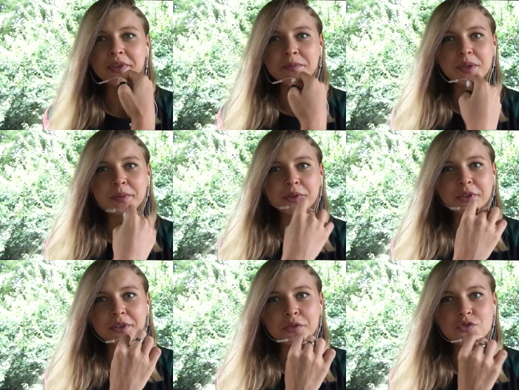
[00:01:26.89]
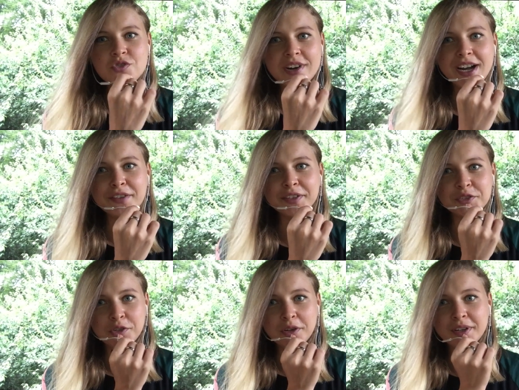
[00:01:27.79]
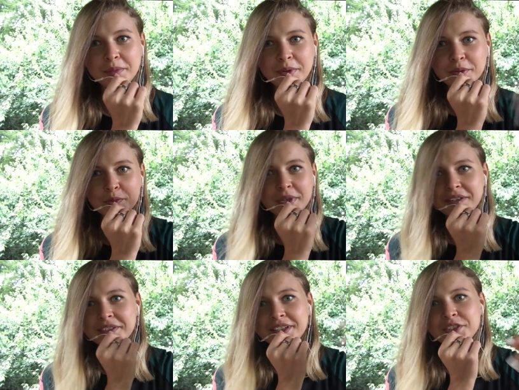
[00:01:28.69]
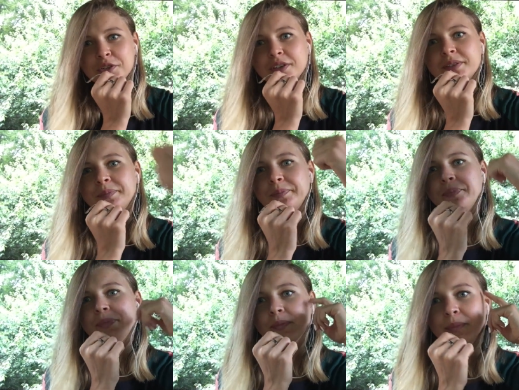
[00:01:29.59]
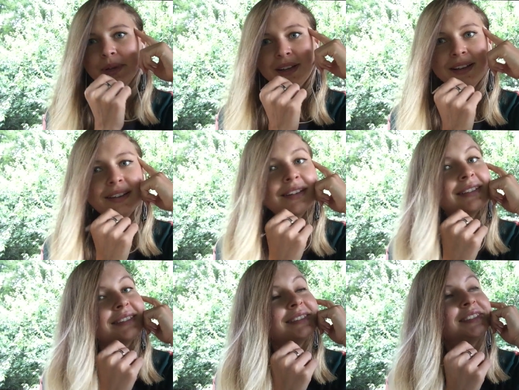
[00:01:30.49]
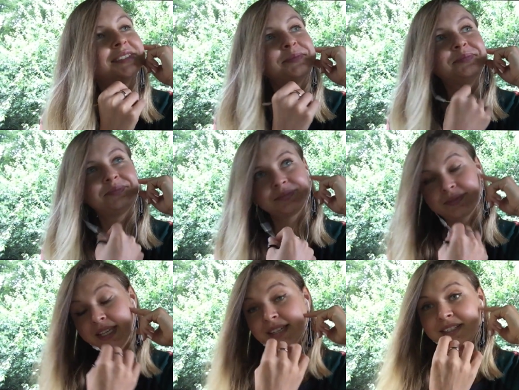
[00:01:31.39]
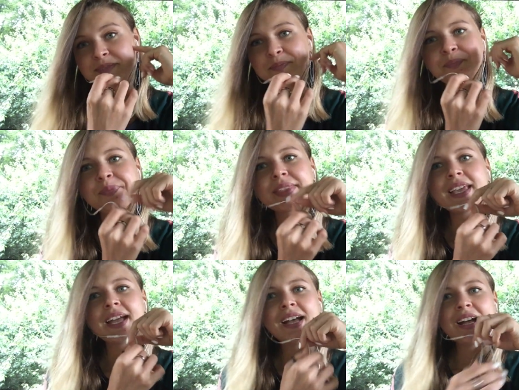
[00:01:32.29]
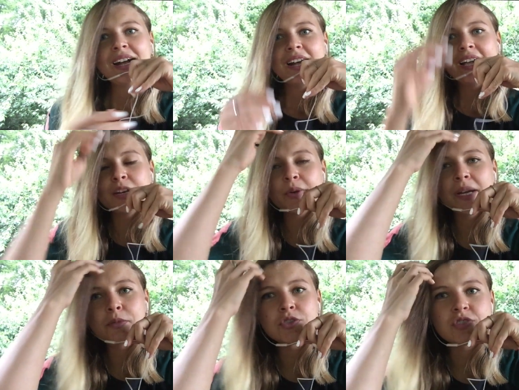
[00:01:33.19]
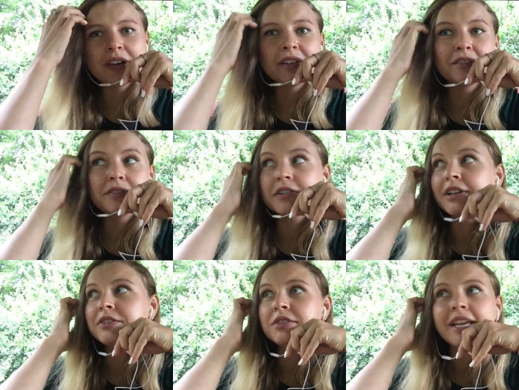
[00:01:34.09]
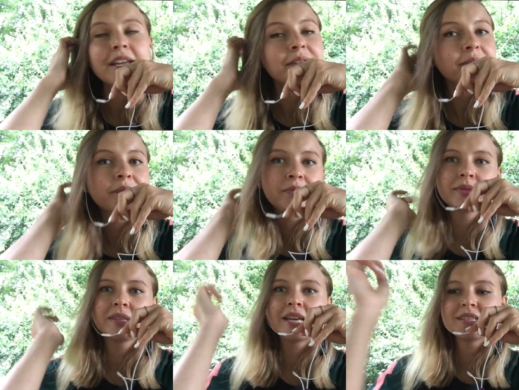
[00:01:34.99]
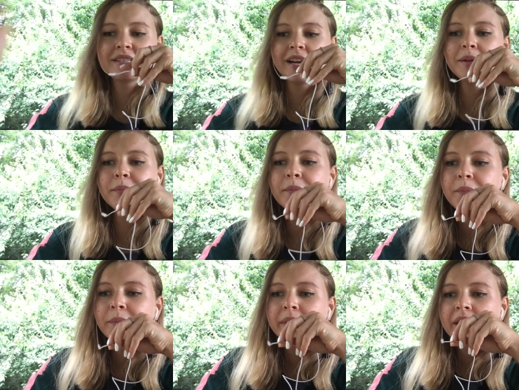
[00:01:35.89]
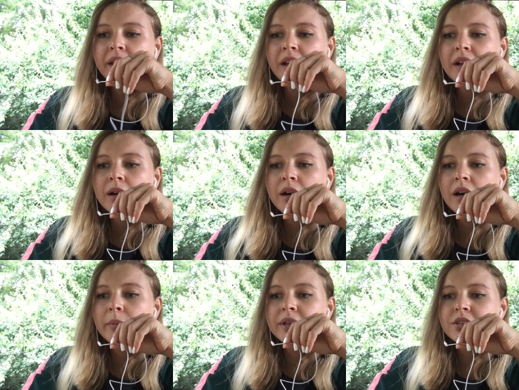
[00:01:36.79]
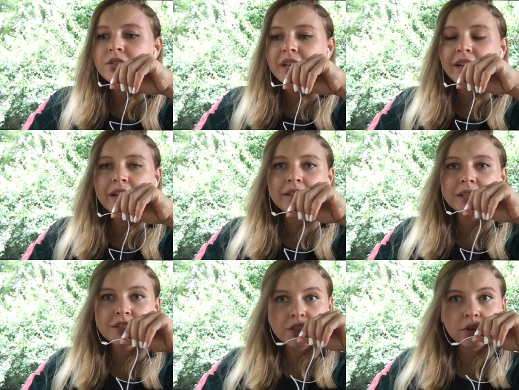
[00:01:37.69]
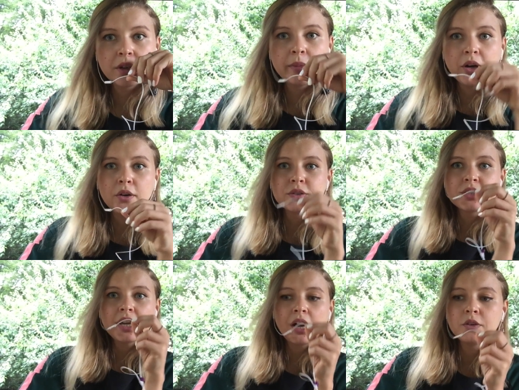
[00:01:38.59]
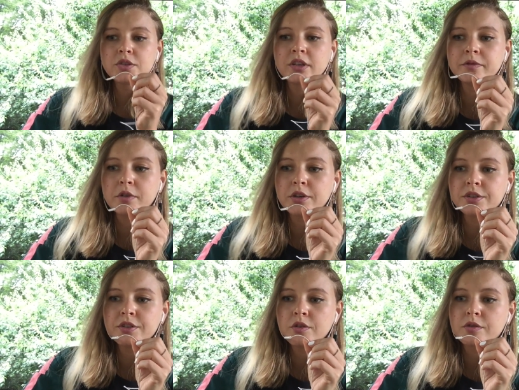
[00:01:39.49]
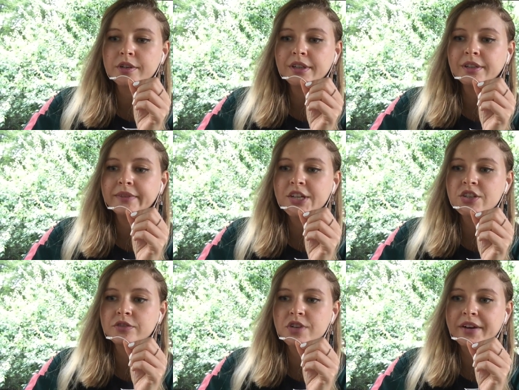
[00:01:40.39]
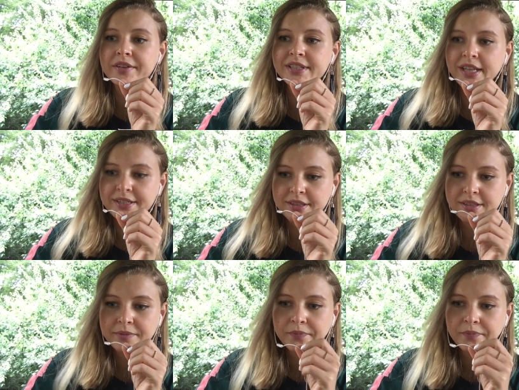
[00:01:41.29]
when people, you know, drive and talk about whatever they talk, but yes. Anyway, I'm not driving a Ferrari today, next time. But today let's talk about how to convert your national driver's license.